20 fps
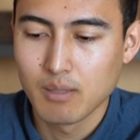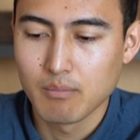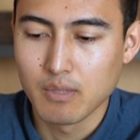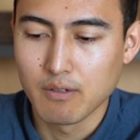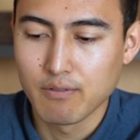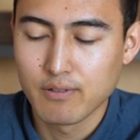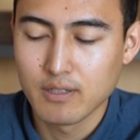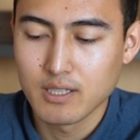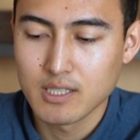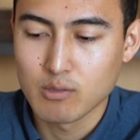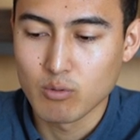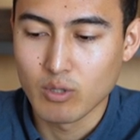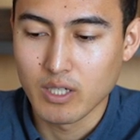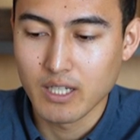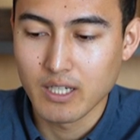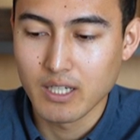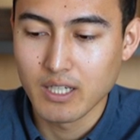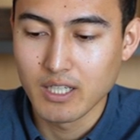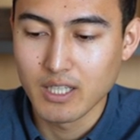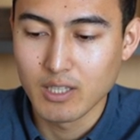But first we're
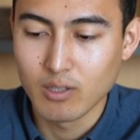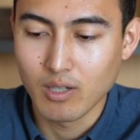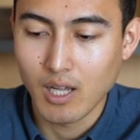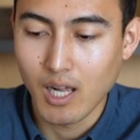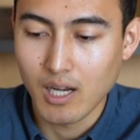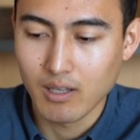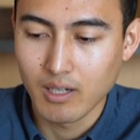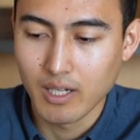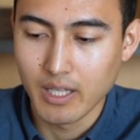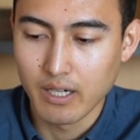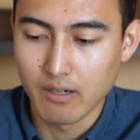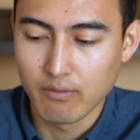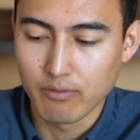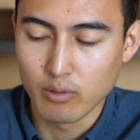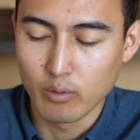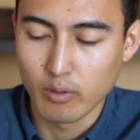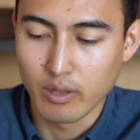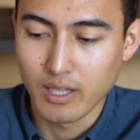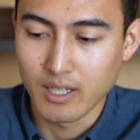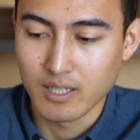gonna need to calculate a
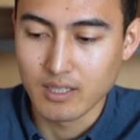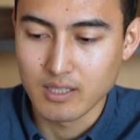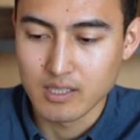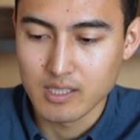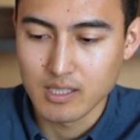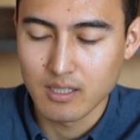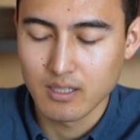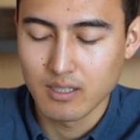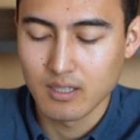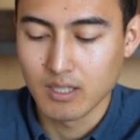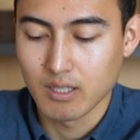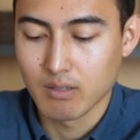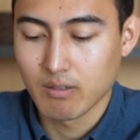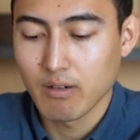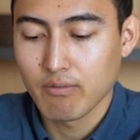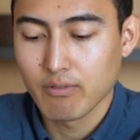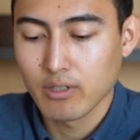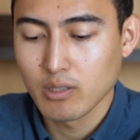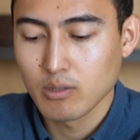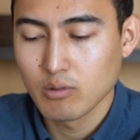few things. The
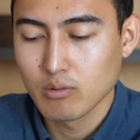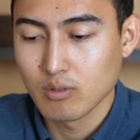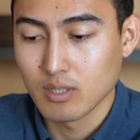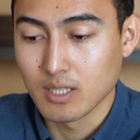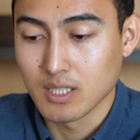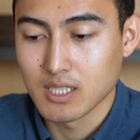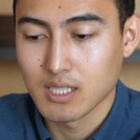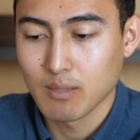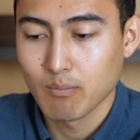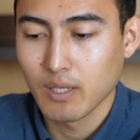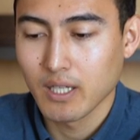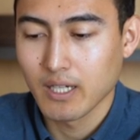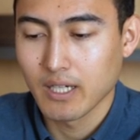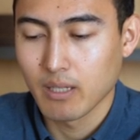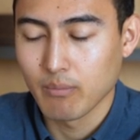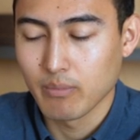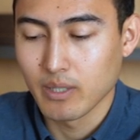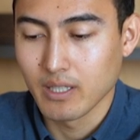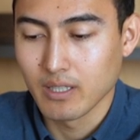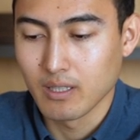revenue is simply
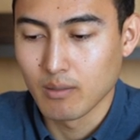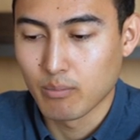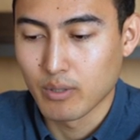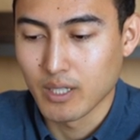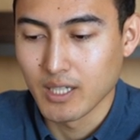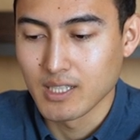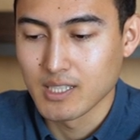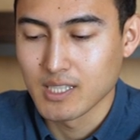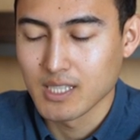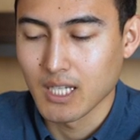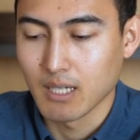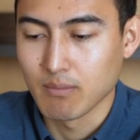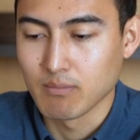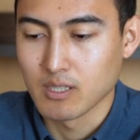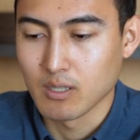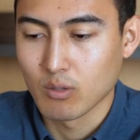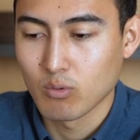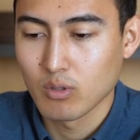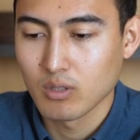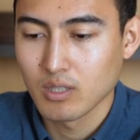gonna be the price times
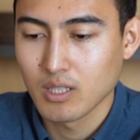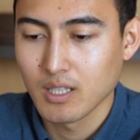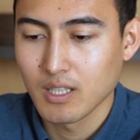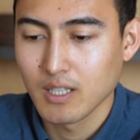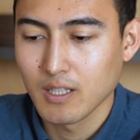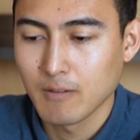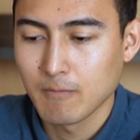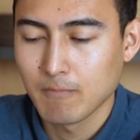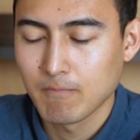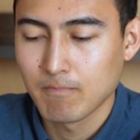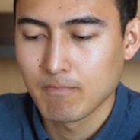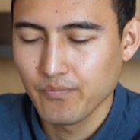the quantity.